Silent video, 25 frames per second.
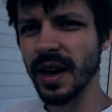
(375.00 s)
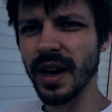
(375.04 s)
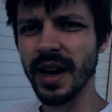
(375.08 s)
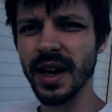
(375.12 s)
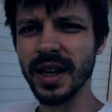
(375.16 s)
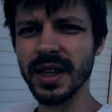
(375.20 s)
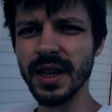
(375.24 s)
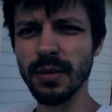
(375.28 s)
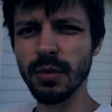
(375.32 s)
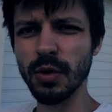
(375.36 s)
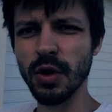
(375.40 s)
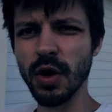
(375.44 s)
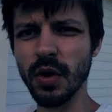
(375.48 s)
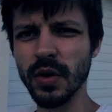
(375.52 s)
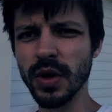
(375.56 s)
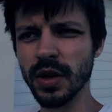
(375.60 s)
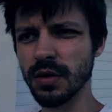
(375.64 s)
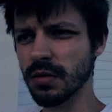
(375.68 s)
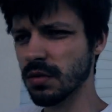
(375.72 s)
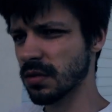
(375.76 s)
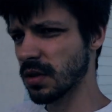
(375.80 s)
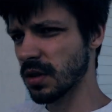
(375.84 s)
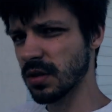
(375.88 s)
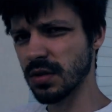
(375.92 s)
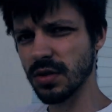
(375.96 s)
and I'm going
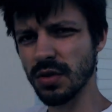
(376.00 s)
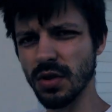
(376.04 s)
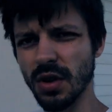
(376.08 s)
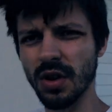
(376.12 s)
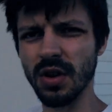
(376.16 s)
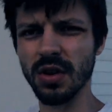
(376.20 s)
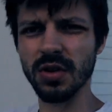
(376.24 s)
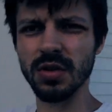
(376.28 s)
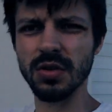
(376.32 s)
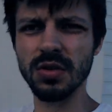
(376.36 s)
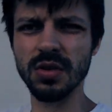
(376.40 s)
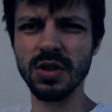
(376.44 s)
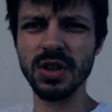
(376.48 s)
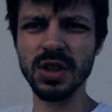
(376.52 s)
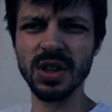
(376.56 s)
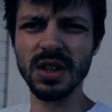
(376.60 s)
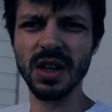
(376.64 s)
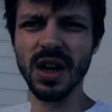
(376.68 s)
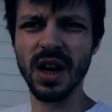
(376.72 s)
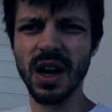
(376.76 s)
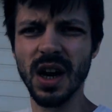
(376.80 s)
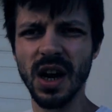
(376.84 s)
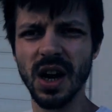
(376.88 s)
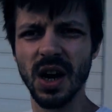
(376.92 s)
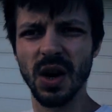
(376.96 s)
to the doctor
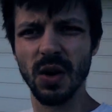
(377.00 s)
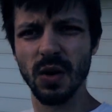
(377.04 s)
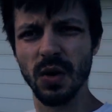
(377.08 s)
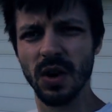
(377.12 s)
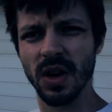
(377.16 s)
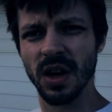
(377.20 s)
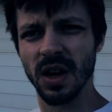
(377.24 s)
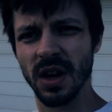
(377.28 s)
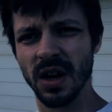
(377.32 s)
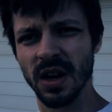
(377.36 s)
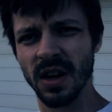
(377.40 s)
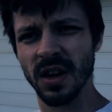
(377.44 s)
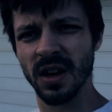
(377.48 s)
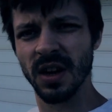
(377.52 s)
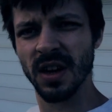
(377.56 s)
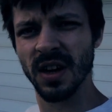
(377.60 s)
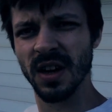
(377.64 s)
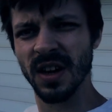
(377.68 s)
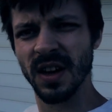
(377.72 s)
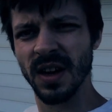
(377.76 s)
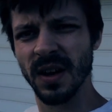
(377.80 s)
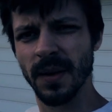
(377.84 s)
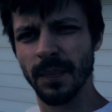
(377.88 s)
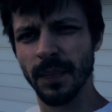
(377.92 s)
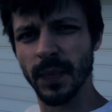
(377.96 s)
now.
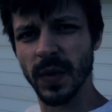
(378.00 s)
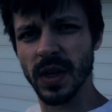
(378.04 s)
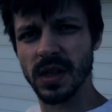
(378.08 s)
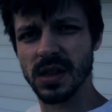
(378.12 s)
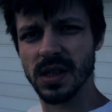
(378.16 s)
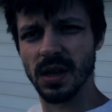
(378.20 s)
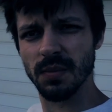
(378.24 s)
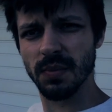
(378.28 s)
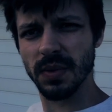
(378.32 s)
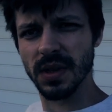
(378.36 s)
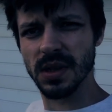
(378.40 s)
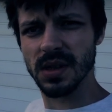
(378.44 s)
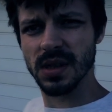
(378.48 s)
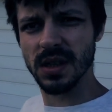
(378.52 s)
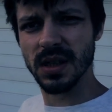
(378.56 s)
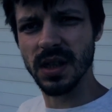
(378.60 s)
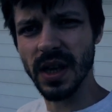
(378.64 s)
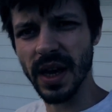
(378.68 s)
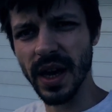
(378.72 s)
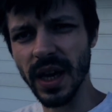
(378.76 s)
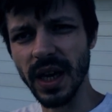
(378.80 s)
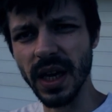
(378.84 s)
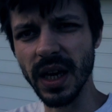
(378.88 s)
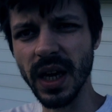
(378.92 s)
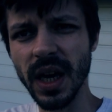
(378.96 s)
It's a busy
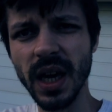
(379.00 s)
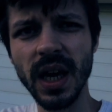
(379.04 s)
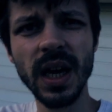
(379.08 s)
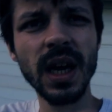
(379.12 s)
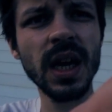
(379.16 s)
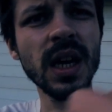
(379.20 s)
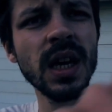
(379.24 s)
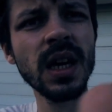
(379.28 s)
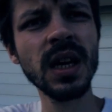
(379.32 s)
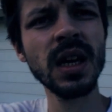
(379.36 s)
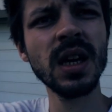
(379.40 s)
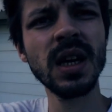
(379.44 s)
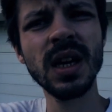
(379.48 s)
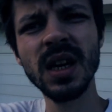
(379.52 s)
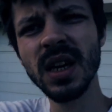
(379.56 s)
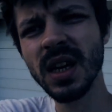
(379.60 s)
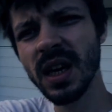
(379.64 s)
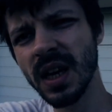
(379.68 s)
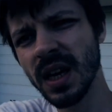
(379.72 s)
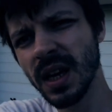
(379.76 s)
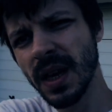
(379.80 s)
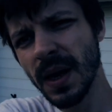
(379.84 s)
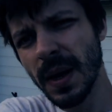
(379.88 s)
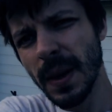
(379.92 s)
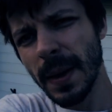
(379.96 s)
day,
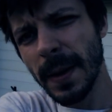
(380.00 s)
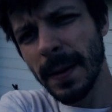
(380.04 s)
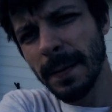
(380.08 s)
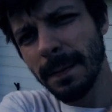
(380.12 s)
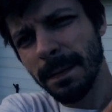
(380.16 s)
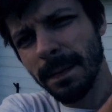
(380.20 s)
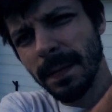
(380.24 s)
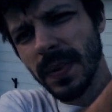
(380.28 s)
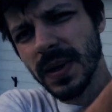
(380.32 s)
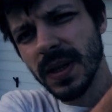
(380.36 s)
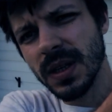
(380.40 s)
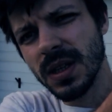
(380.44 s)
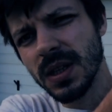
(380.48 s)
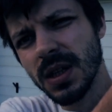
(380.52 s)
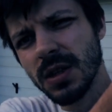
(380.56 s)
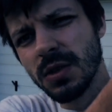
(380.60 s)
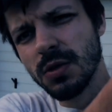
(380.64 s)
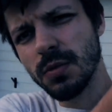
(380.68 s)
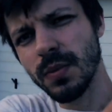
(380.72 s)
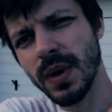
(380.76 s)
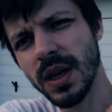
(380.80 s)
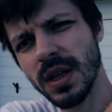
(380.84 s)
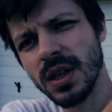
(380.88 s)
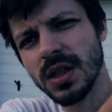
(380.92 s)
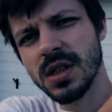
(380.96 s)
but I need
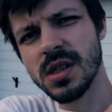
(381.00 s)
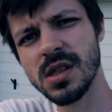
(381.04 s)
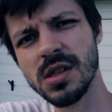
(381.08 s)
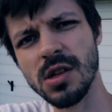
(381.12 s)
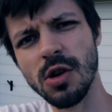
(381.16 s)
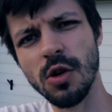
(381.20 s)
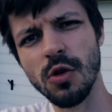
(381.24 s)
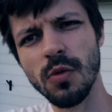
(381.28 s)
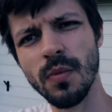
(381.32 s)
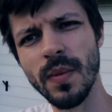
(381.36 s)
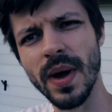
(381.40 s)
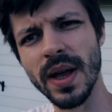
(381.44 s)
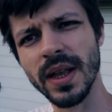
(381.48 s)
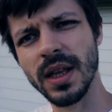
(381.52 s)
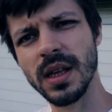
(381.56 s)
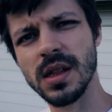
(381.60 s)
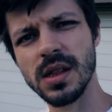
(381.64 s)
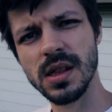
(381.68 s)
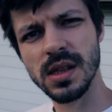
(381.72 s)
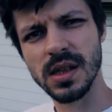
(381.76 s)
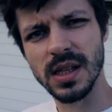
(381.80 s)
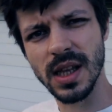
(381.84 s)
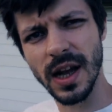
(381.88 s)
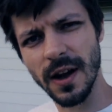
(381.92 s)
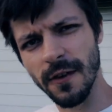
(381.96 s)
to manage so many
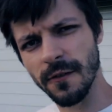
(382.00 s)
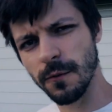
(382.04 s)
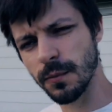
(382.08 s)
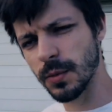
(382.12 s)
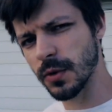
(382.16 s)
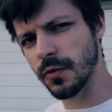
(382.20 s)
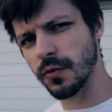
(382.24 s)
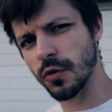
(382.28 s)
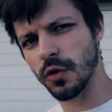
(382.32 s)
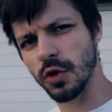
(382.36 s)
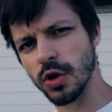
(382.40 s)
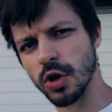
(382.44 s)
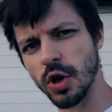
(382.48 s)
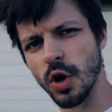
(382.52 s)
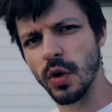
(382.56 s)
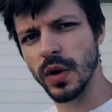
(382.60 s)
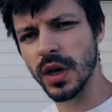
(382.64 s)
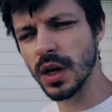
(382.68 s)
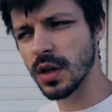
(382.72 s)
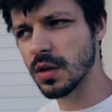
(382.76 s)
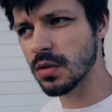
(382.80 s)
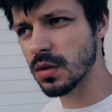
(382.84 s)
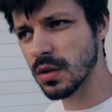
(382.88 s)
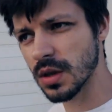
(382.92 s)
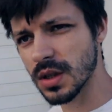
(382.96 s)
stuff before
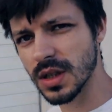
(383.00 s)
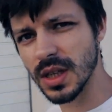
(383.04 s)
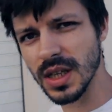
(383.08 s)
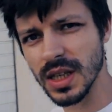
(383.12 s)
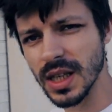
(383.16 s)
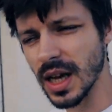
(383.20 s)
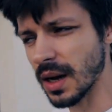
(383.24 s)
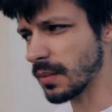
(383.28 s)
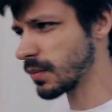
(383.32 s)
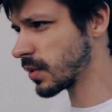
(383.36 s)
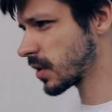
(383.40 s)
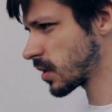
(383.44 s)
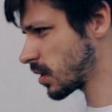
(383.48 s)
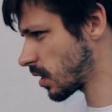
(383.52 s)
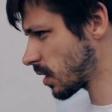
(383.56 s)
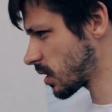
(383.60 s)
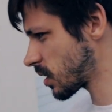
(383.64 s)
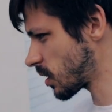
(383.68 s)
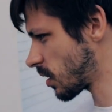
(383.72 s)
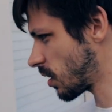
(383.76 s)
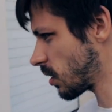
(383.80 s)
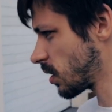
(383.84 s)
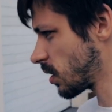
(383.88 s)
going to Gdynia because